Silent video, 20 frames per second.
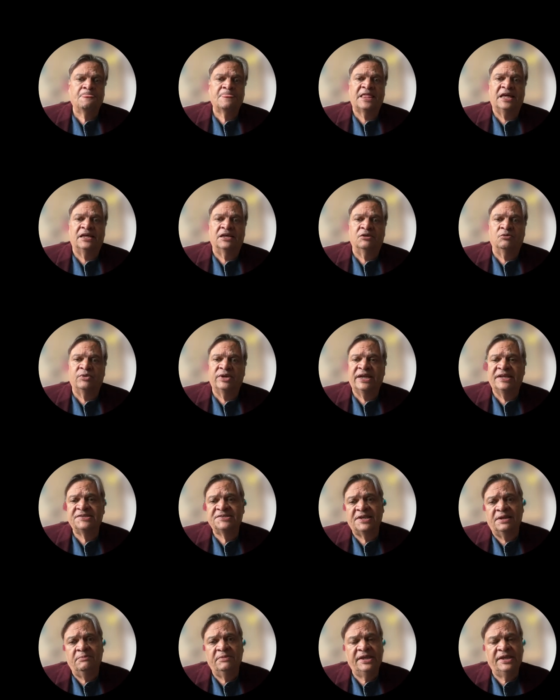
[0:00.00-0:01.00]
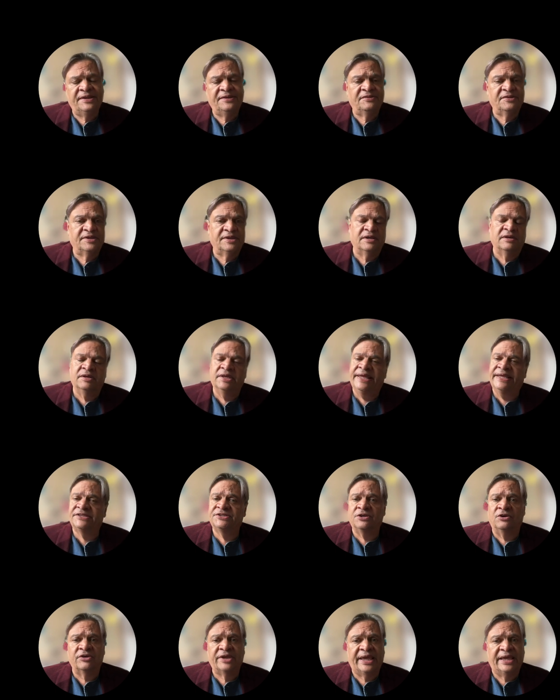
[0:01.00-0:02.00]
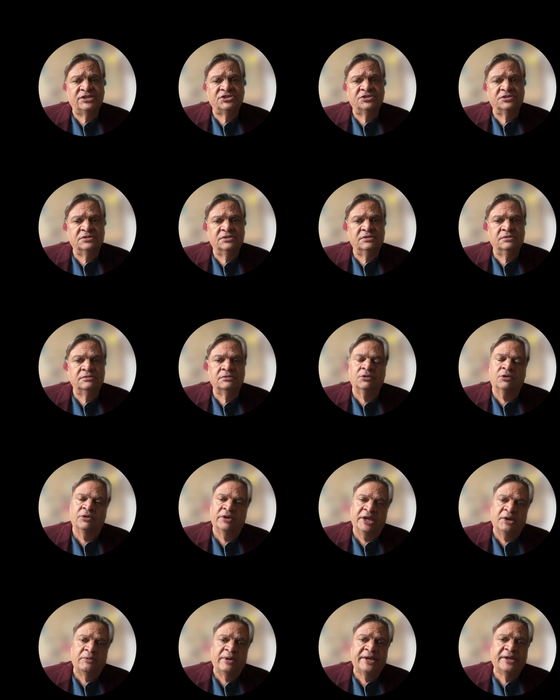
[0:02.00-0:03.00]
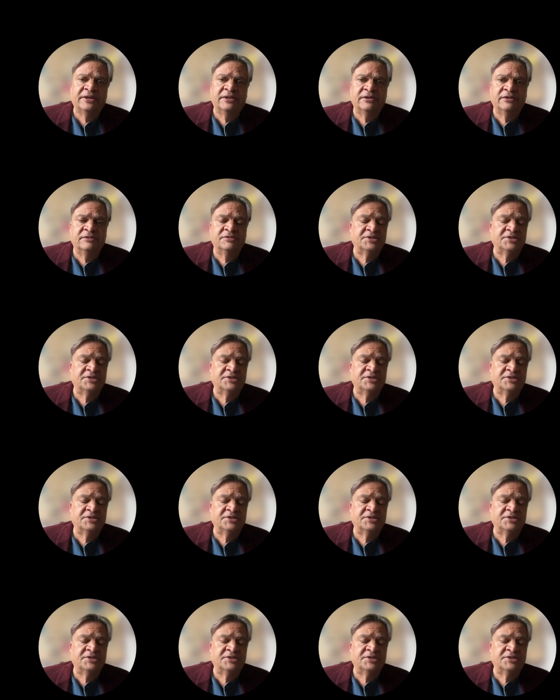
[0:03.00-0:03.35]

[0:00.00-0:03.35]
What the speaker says: When I say meet, it's occasional or irregular.